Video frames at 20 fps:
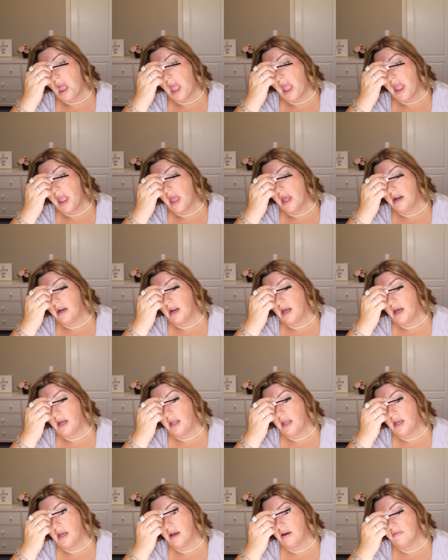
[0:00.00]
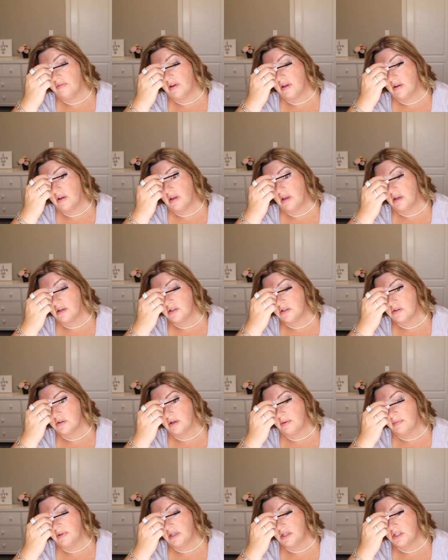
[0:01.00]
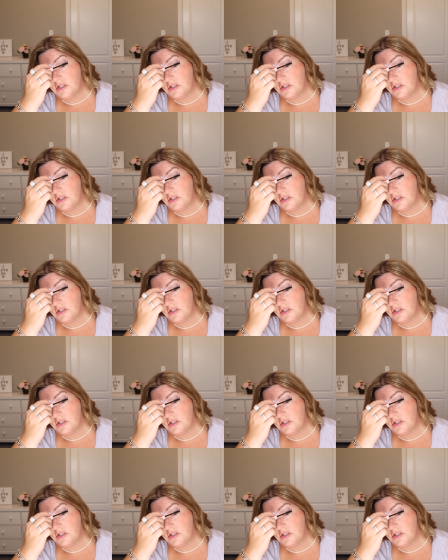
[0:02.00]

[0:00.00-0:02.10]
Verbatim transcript: And I have extremely